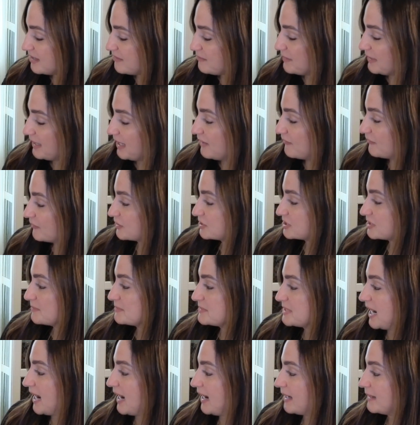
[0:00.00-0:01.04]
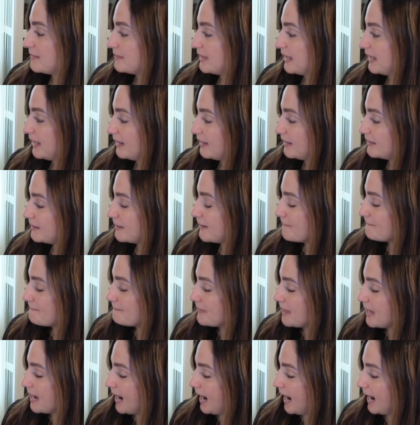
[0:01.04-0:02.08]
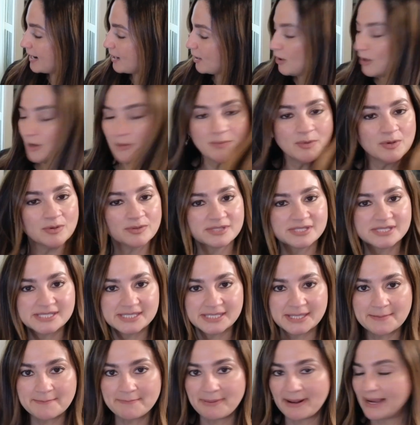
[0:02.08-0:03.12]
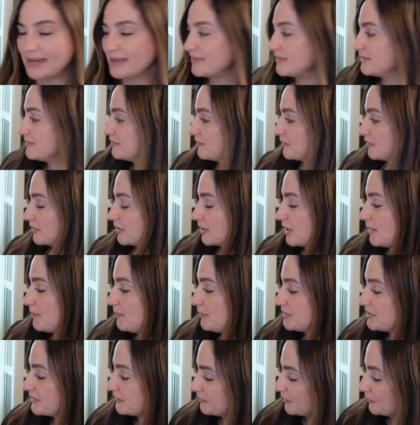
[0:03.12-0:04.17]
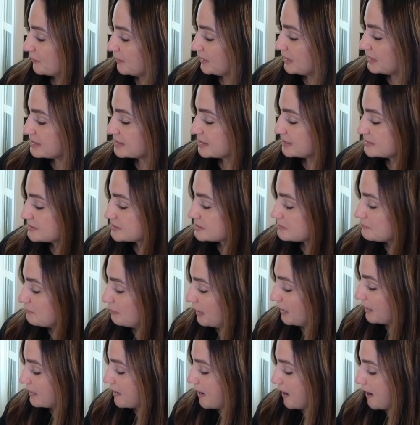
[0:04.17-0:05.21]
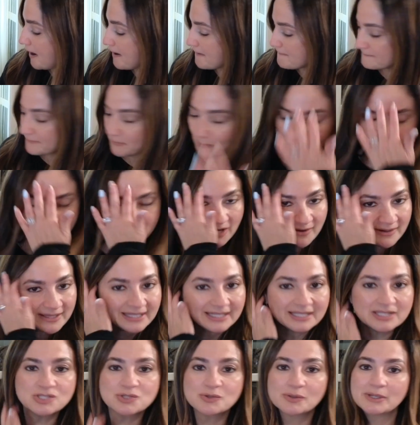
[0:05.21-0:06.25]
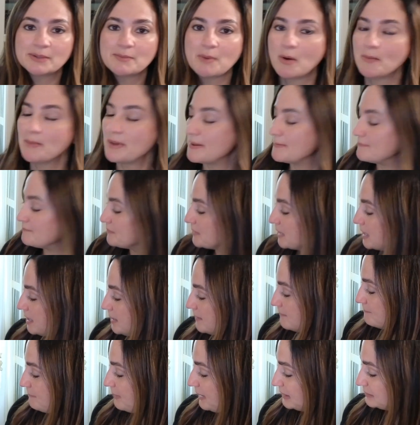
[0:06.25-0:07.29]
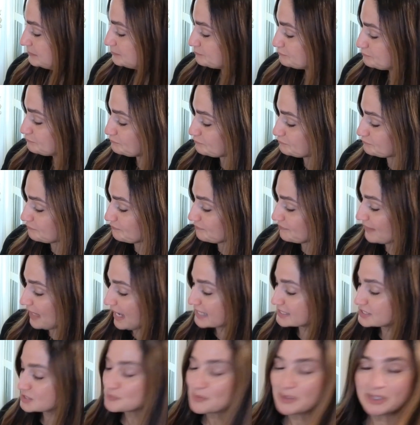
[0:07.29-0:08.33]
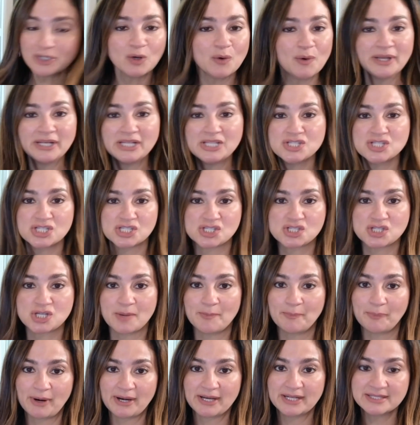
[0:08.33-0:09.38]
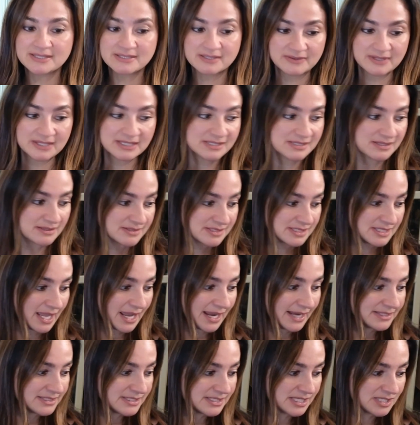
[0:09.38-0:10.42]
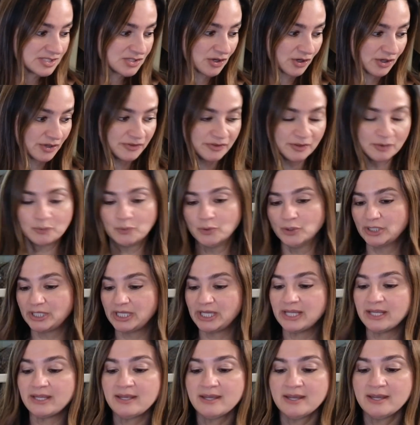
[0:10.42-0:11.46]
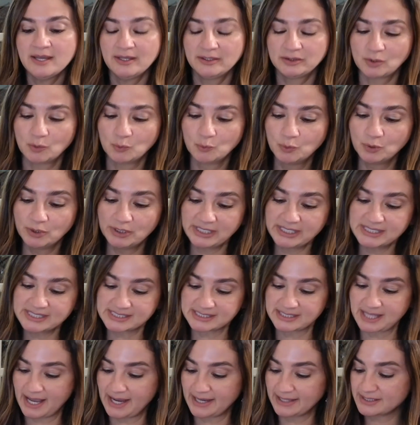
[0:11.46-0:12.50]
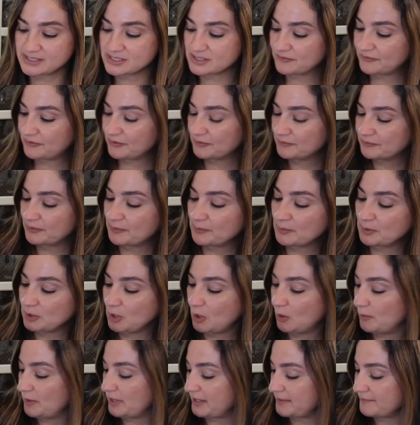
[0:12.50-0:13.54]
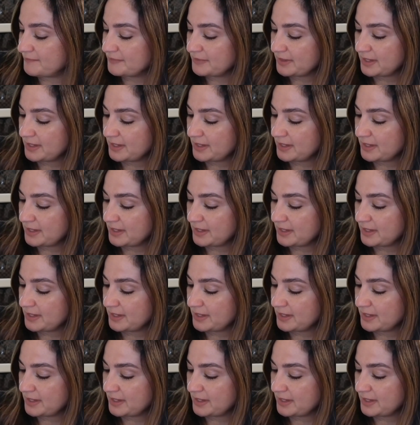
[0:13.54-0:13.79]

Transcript: been out for some time and I almost didn't buy them for a couple different reasons, but which I'll get into in a moment. But I just want to go ahead and just jump right into these slides. These are the Woody slides from Chloe.